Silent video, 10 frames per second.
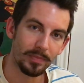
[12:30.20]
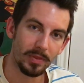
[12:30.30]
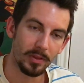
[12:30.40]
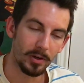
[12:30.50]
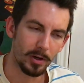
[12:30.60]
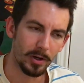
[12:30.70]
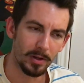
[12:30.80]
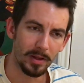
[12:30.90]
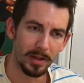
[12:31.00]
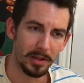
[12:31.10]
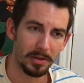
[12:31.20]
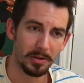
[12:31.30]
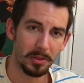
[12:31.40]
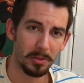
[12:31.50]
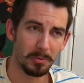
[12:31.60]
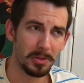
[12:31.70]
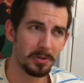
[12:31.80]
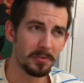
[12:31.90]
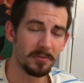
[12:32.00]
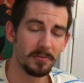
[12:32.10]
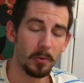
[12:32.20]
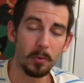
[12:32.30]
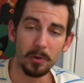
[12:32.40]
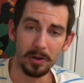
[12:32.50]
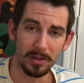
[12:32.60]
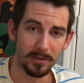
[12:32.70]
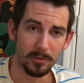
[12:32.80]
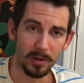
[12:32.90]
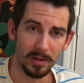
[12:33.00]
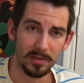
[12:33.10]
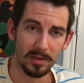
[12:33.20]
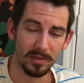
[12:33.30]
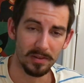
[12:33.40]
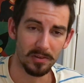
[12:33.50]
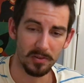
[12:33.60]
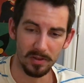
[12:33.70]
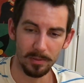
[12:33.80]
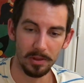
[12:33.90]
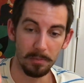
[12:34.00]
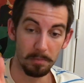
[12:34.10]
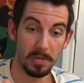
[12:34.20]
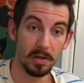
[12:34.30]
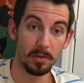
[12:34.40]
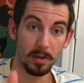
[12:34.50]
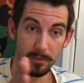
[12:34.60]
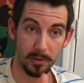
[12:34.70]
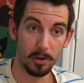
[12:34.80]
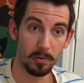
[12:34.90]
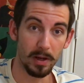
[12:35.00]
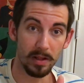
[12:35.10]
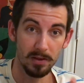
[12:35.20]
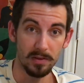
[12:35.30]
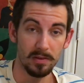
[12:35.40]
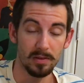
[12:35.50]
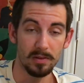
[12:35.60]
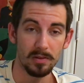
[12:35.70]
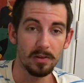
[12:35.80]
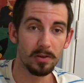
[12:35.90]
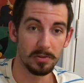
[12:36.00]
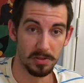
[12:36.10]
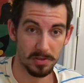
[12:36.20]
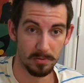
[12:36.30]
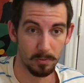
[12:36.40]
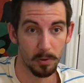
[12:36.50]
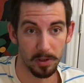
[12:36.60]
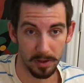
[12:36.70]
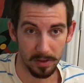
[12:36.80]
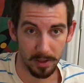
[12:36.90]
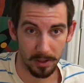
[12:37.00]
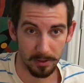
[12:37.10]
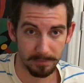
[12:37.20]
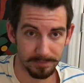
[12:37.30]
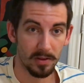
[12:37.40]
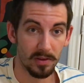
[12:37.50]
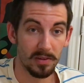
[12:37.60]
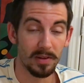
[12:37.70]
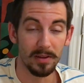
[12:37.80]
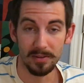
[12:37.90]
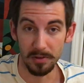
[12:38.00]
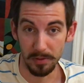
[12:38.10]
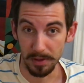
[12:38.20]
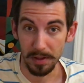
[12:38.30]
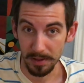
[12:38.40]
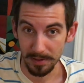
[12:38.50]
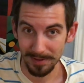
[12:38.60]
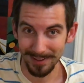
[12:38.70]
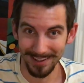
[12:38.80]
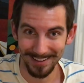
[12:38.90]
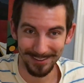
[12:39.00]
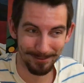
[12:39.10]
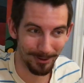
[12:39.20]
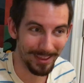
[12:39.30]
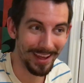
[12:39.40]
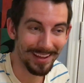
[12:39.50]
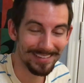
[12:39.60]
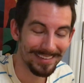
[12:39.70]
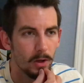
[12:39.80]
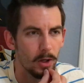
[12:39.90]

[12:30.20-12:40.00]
There are like 3 or 4 end-of-credit scenes because there's some in the middle of the credits. So just warning there. Stay till the end for that.